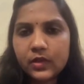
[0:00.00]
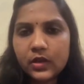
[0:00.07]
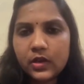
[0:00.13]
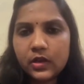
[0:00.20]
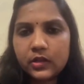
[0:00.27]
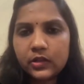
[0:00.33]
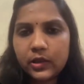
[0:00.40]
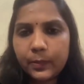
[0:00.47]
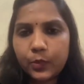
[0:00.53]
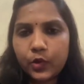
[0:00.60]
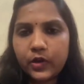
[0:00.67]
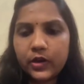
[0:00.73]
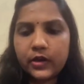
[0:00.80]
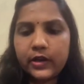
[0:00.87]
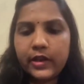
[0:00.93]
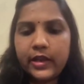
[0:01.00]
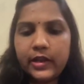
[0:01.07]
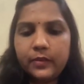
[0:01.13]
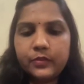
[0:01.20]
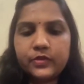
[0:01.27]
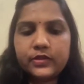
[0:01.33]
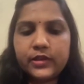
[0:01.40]
The product name,
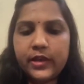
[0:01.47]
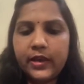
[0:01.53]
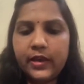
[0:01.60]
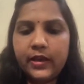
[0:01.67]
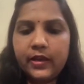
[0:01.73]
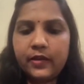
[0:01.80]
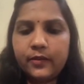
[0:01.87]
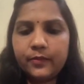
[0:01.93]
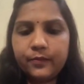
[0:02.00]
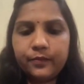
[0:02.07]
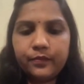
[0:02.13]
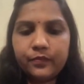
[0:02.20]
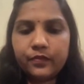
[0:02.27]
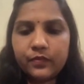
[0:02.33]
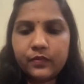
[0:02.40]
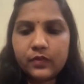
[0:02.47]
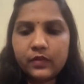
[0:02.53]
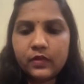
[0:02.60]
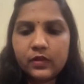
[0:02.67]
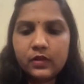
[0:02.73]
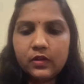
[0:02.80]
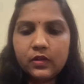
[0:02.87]
say
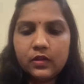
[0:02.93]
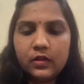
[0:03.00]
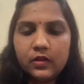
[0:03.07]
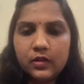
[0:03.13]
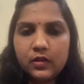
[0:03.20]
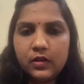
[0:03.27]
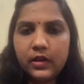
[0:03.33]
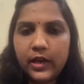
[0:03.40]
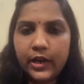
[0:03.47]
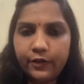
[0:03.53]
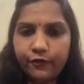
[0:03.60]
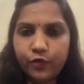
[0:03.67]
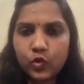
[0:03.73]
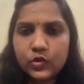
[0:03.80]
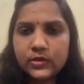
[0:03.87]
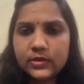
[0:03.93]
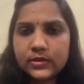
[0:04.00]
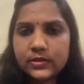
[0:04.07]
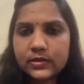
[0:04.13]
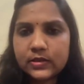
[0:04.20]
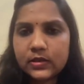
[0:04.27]
headphones.